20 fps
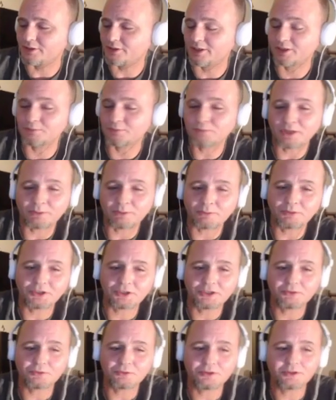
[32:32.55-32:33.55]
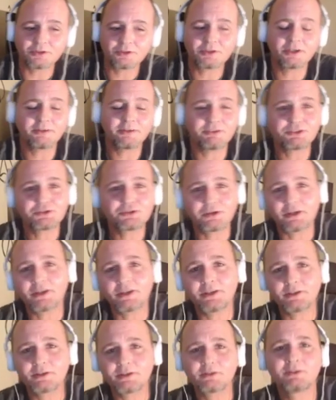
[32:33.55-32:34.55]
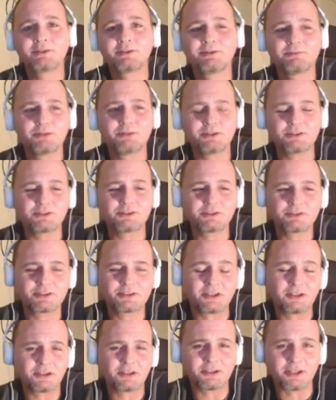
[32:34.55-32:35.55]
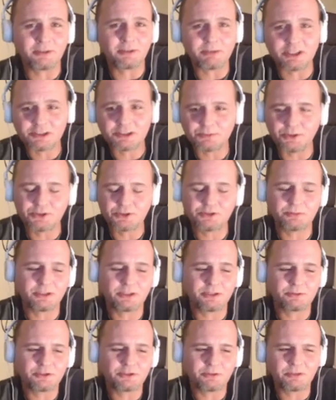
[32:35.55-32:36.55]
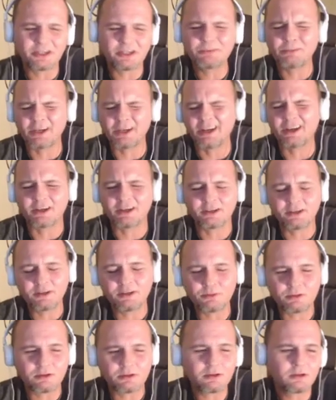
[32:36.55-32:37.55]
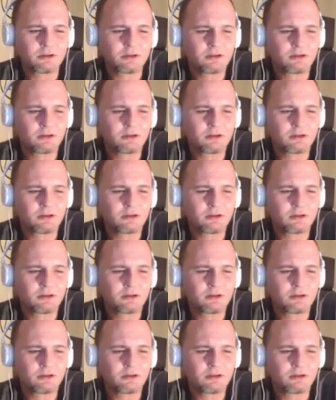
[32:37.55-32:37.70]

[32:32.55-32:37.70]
I could probably get one. I haven't tried, but technically I'm not supposed to be able to. But I bet I could get one if I